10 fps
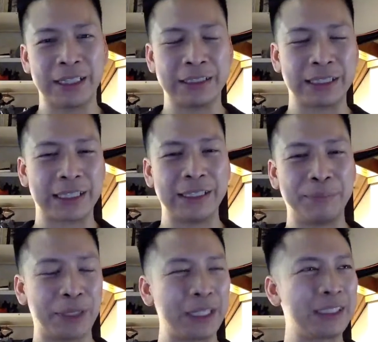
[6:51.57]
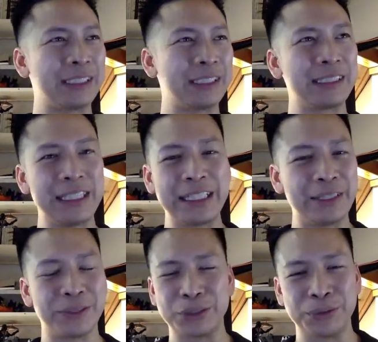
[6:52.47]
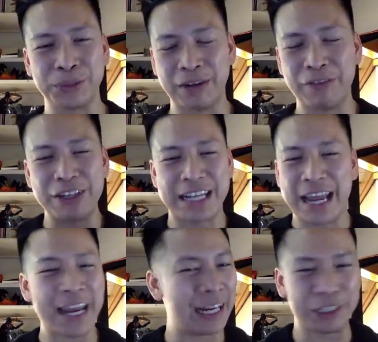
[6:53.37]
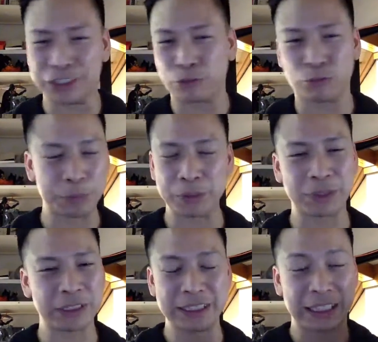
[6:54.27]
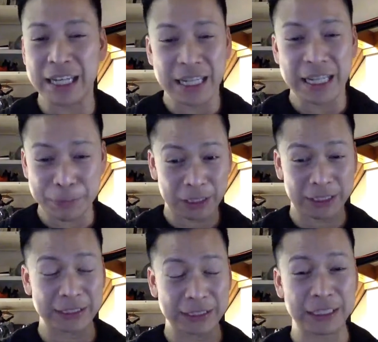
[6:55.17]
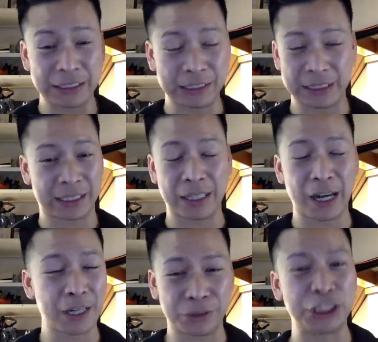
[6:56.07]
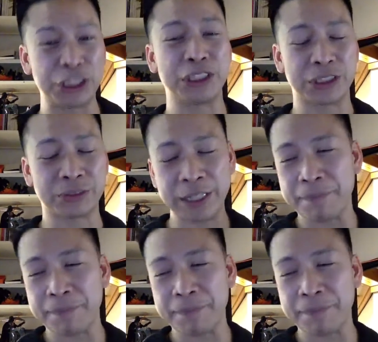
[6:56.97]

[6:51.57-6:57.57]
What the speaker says: it's like he brings in a CD or two every day and just like rips them because he's been collecting CDs since like God Jesus, right?